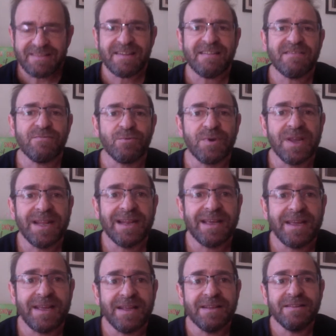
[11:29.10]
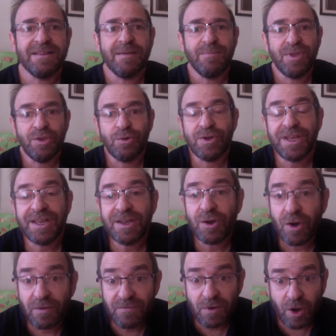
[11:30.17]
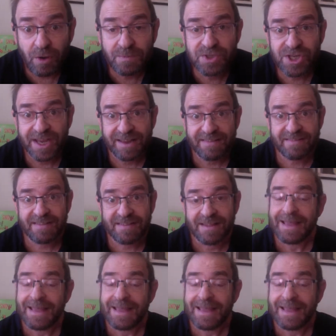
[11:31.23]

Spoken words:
is really the beauty of objects